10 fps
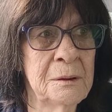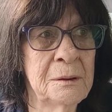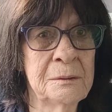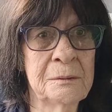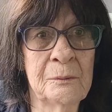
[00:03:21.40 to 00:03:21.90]

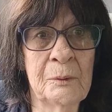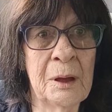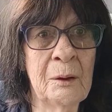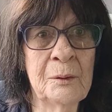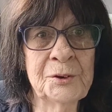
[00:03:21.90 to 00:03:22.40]

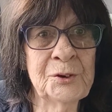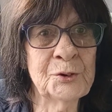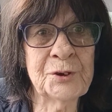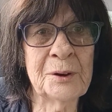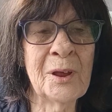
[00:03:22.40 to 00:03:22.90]
well, isn't there
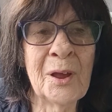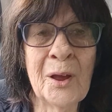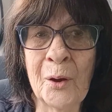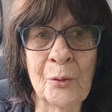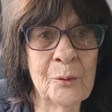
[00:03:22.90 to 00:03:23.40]
something?
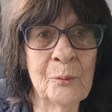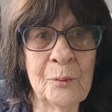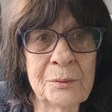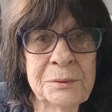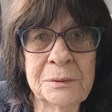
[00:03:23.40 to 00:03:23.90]
No,
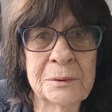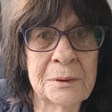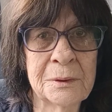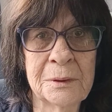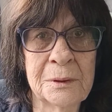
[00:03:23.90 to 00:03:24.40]

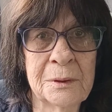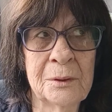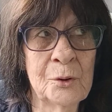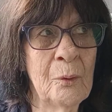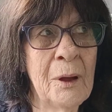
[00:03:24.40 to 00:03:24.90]

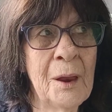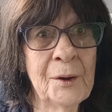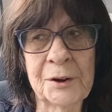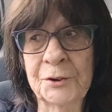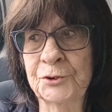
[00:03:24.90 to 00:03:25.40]
there wasn't.
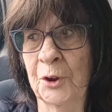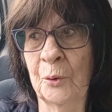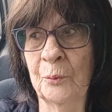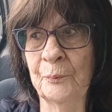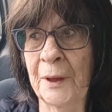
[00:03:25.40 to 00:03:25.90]
And
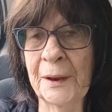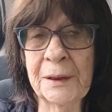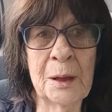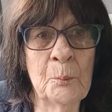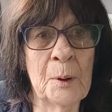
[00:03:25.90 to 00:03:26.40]
so I
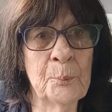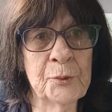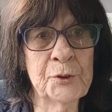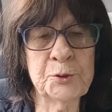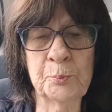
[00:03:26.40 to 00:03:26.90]
come up with
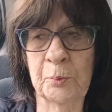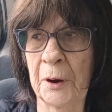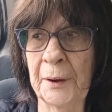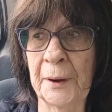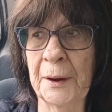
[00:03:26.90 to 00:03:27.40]
this
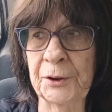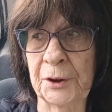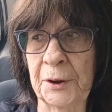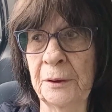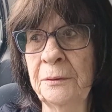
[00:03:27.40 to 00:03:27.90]
bright
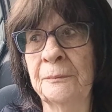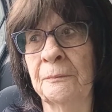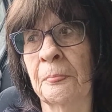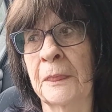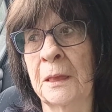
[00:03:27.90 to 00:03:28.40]
idea,
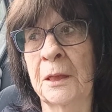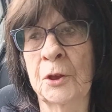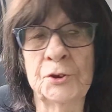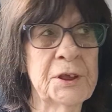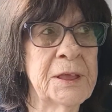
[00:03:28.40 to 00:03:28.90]

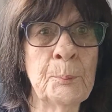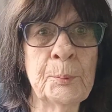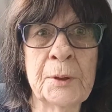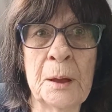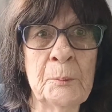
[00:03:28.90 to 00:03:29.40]
because he kept
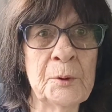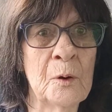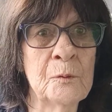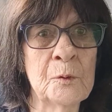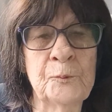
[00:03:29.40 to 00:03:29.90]
coming
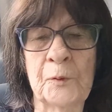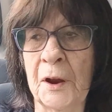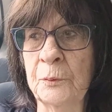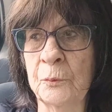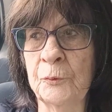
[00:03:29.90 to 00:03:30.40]
over,
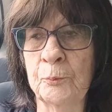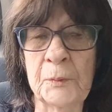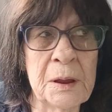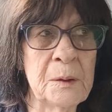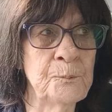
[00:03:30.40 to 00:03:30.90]
fighting with
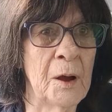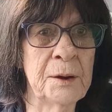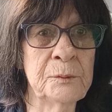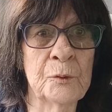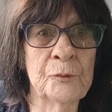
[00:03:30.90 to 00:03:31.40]
me,
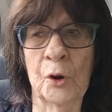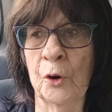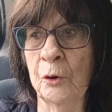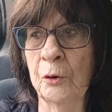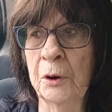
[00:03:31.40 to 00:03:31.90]
fighting with
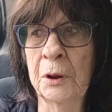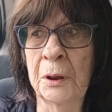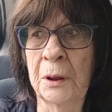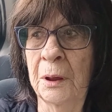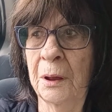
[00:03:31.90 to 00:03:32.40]
her,
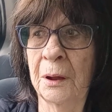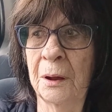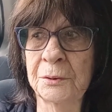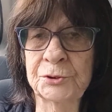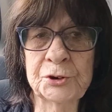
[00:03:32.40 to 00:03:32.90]

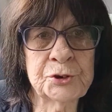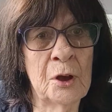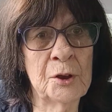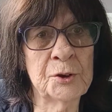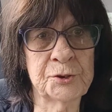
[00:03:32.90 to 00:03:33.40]
just
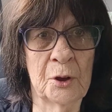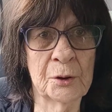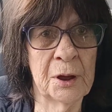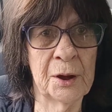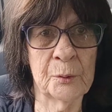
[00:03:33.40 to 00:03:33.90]
causing all
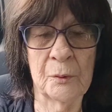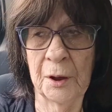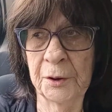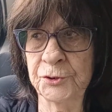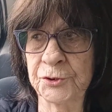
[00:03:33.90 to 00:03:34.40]
kind of ruckus,